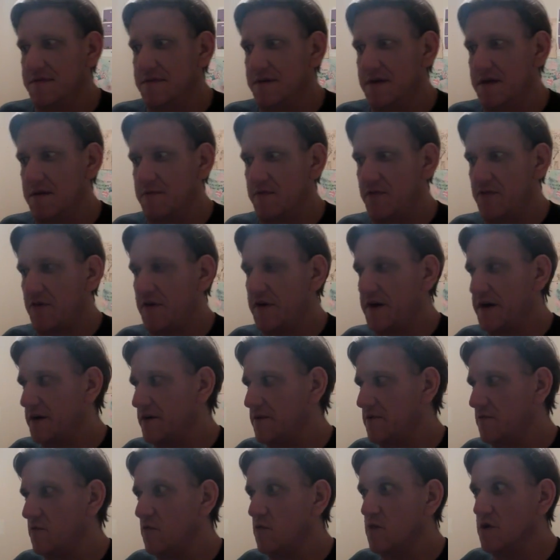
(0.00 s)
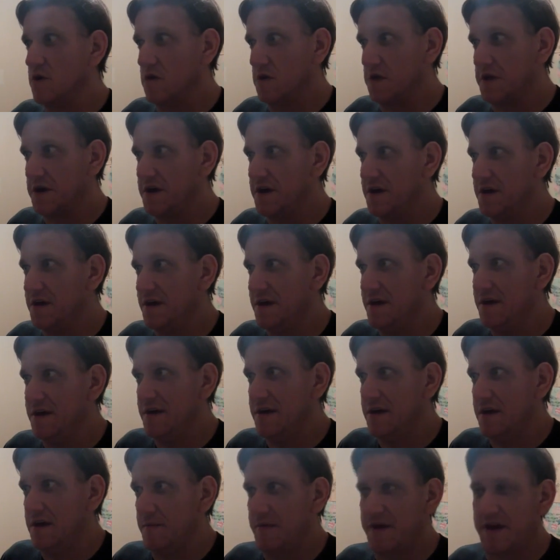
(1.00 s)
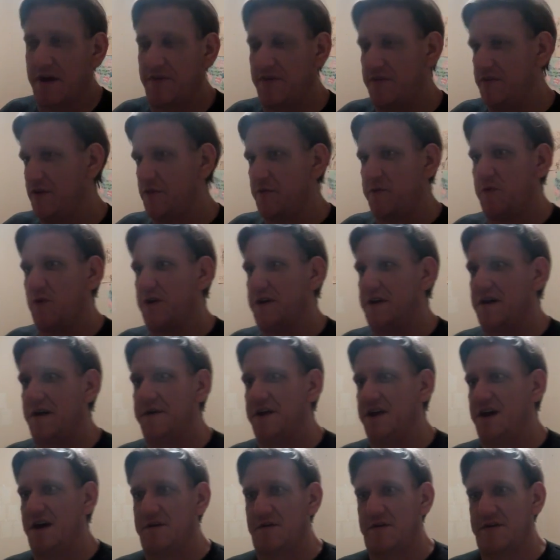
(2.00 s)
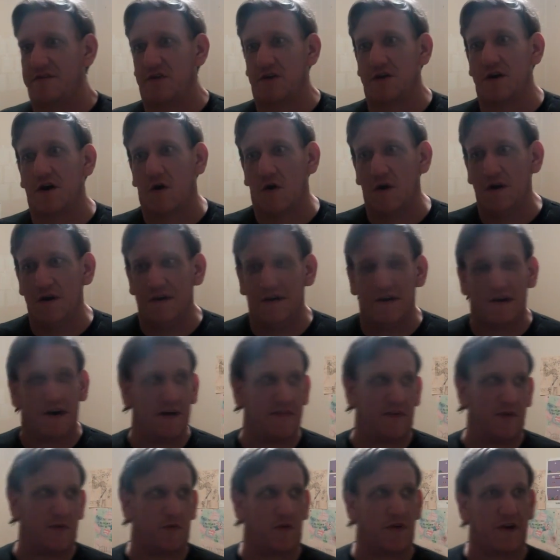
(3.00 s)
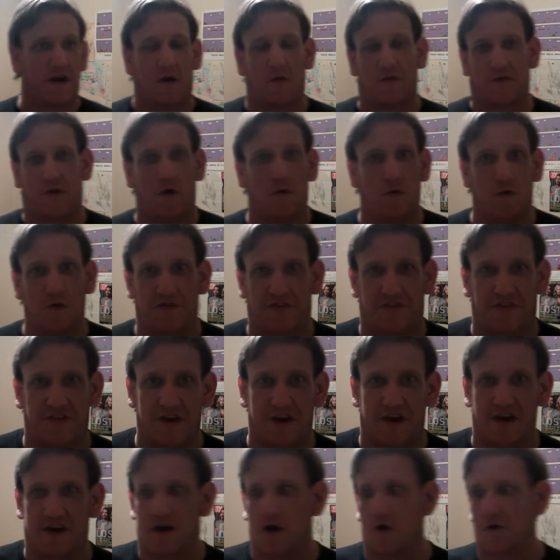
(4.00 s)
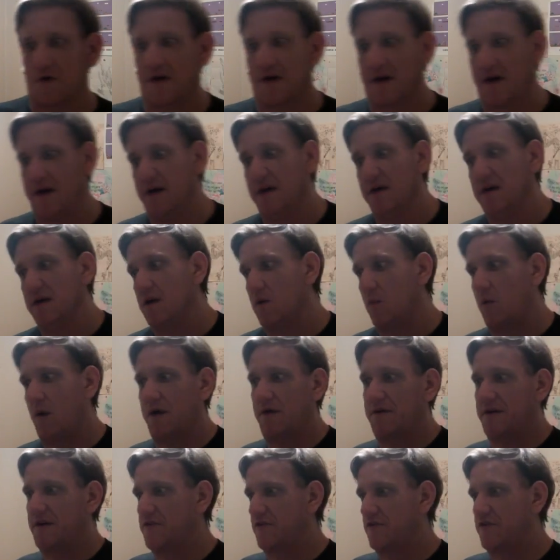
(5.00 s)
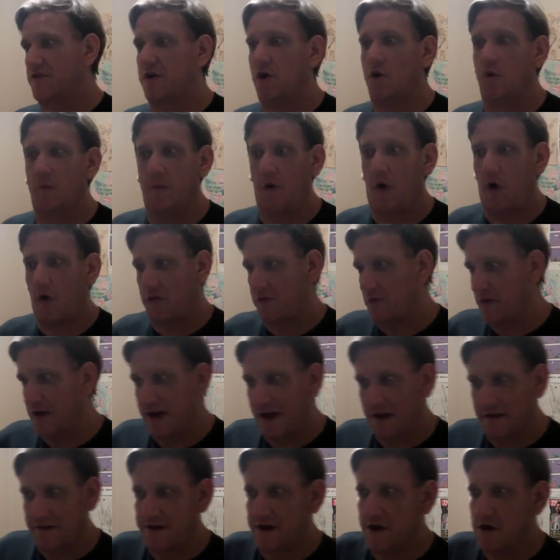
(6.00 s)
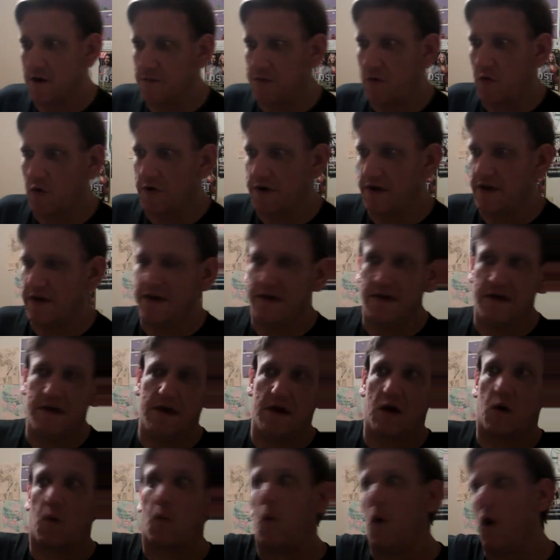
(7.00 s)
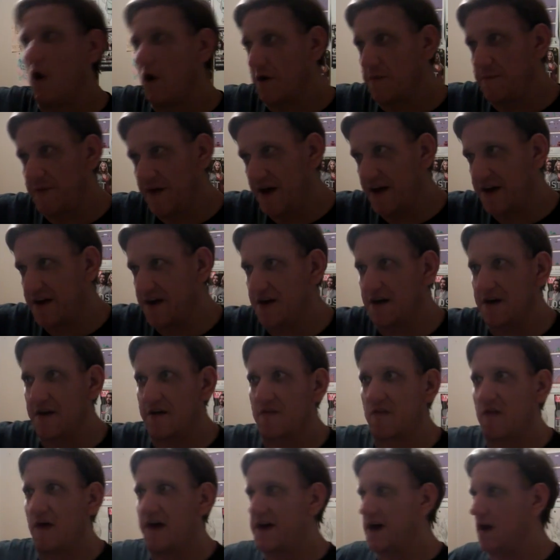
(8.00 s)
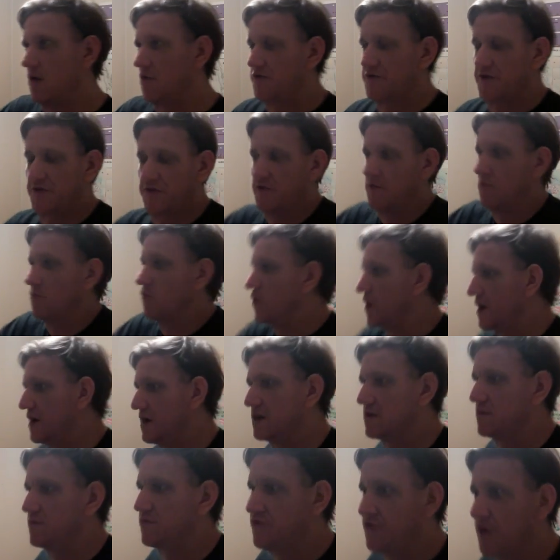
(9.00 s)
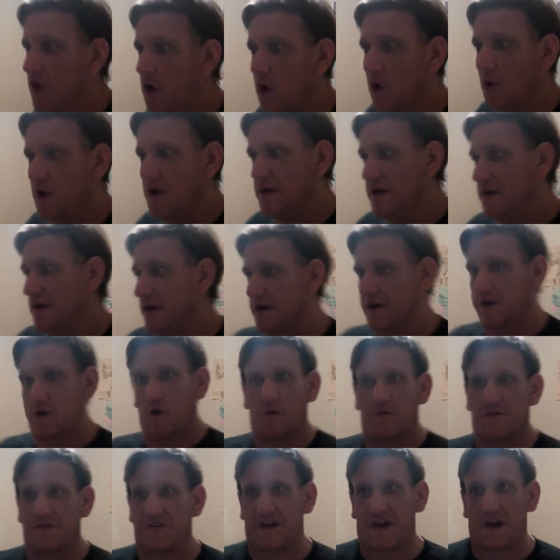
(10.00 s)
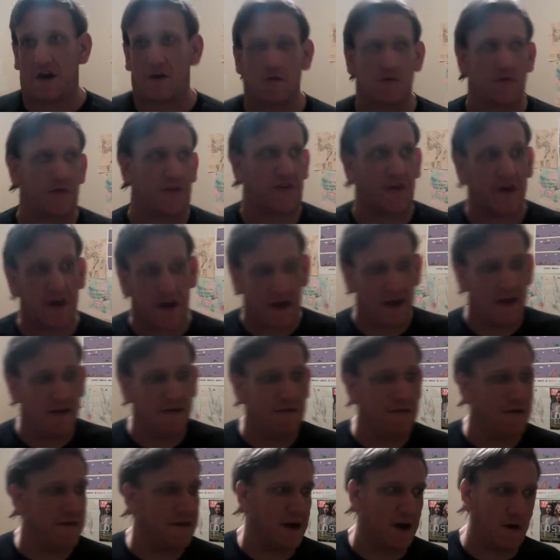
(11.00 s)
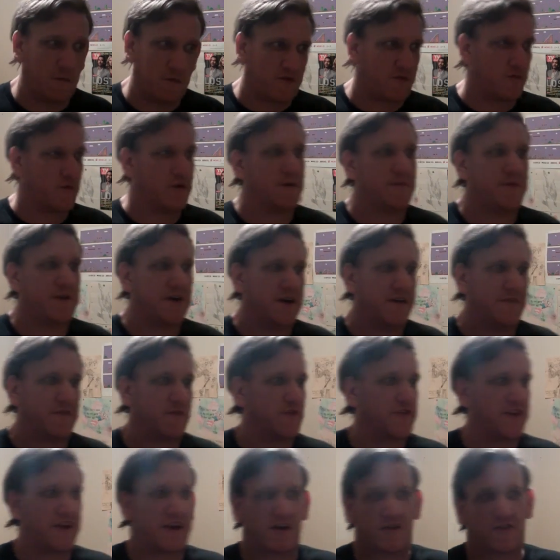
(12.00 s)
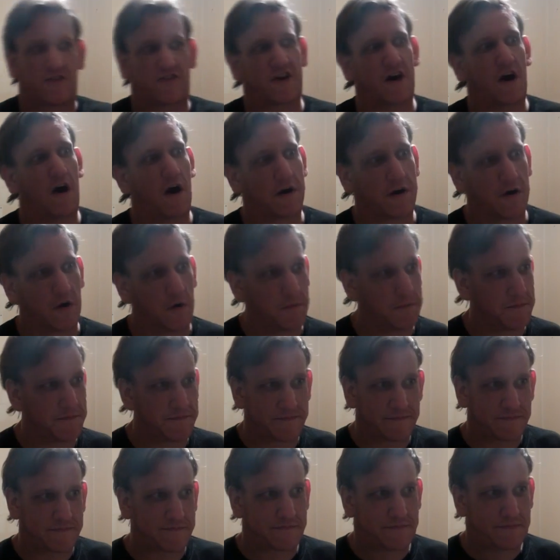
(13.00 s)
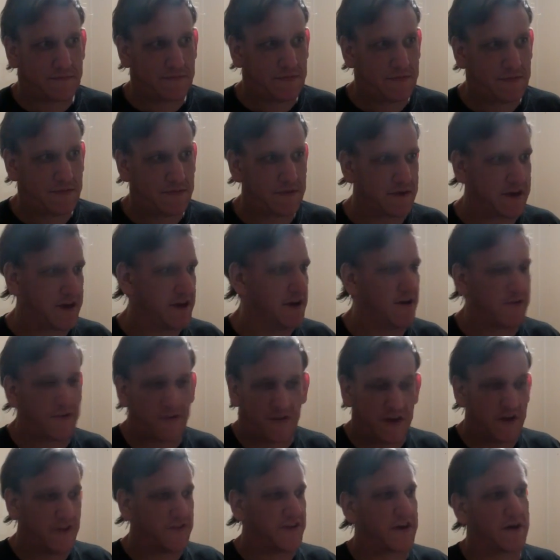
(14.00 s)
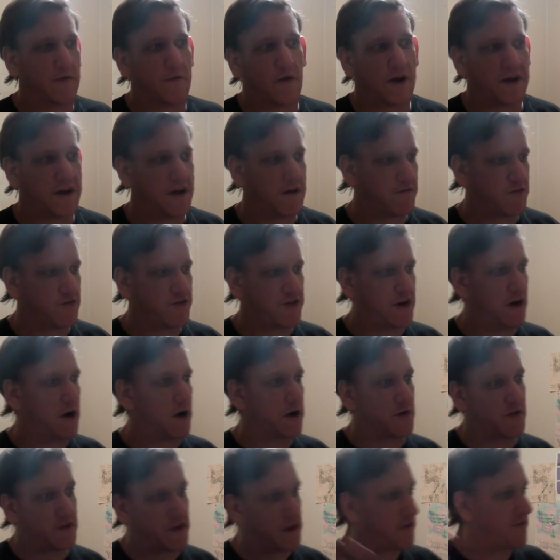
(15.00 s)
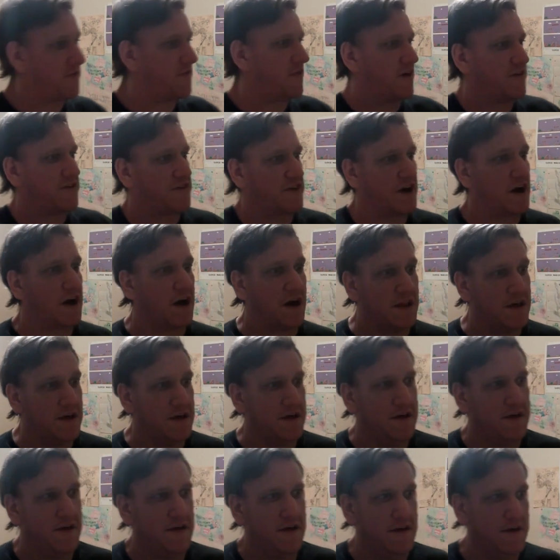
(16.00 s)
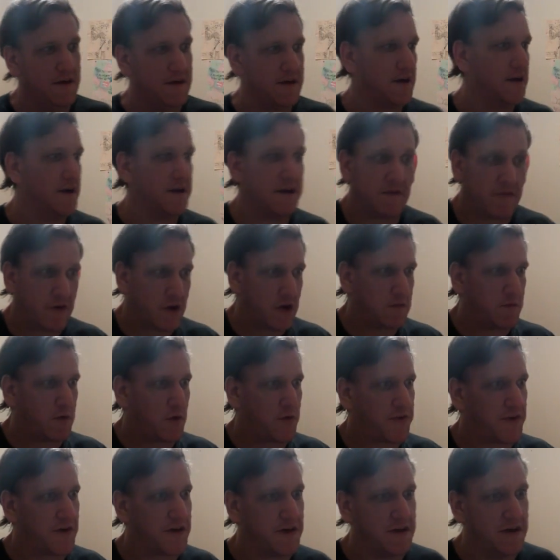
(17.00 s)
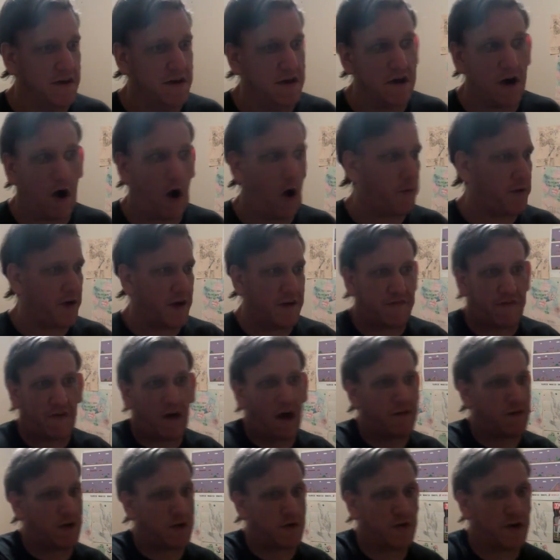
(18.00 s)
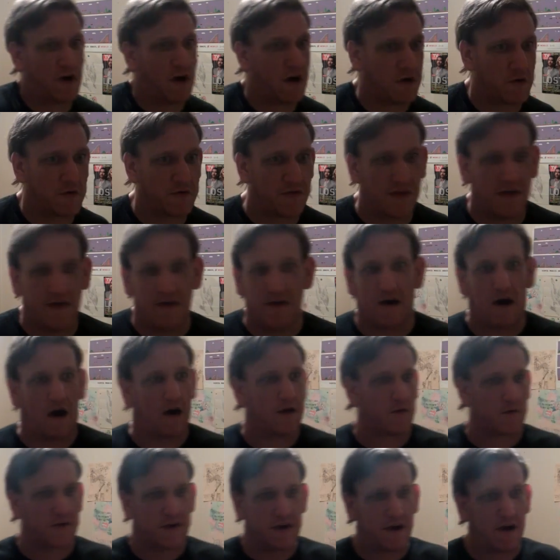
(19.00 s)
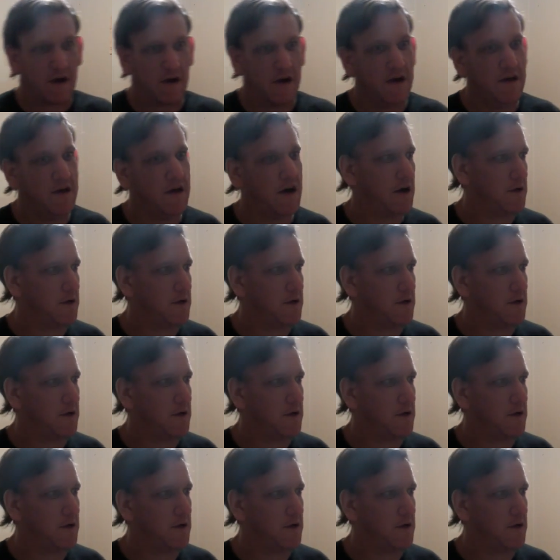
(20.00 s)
And I'm just like, really? Because at this point, I mean, I don't even know. At this point, I was almost thinking, okay, why don't I just go all the way out of the airport, walk back in like I was just some random Joe, go up to the counter and say, how much would it be for a ticket to Chicago? Can I just get a ticket right now for Chicago? Next flight you got. Any available seat. I'll pay $500. I don't care.